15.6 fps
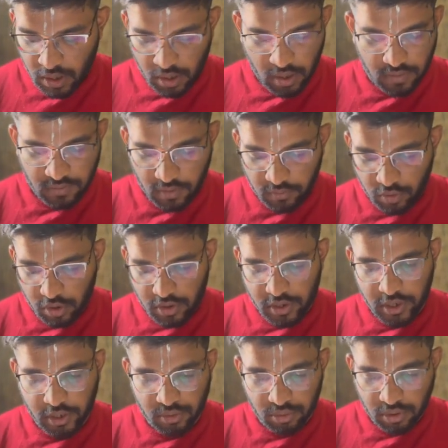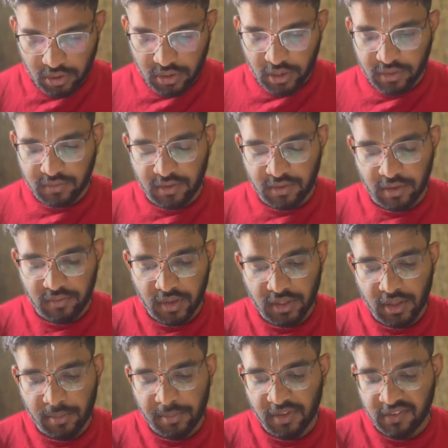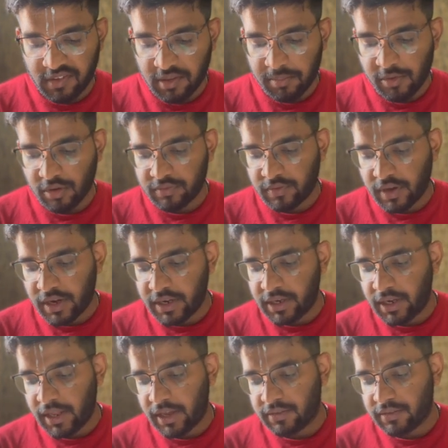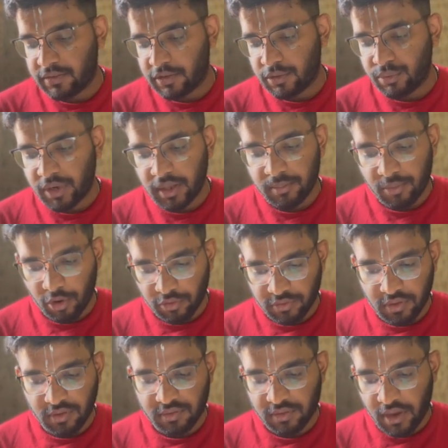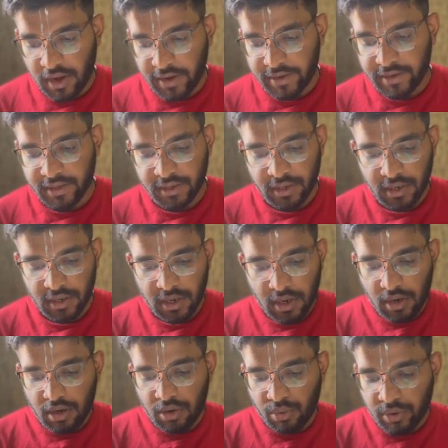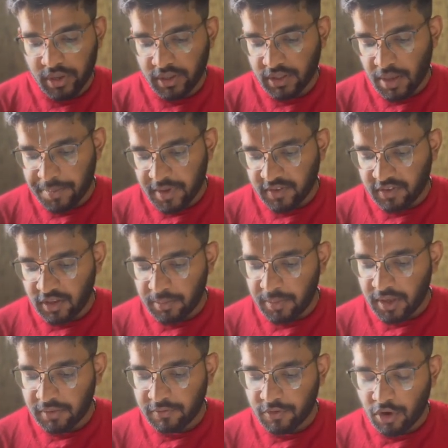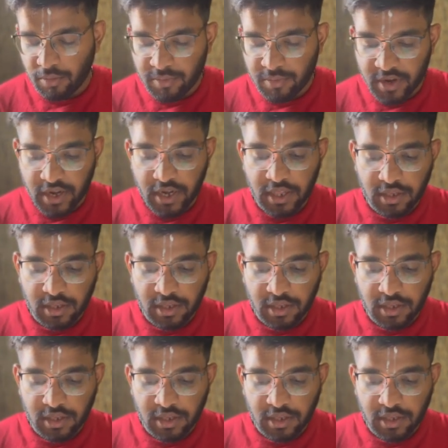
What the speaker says: as I've already told, that saving the PCB of currently executing process and loading the PCB from ready